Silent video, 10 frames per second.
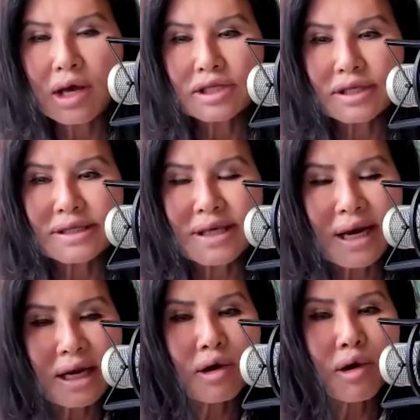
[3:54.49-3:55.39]
just
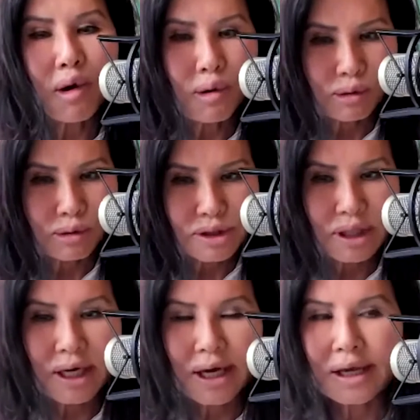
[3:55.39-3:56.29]
setting goals?
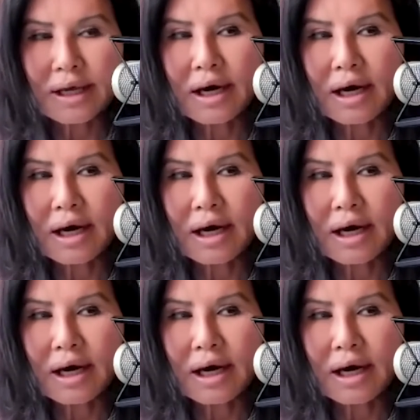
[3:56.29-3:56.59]
Like,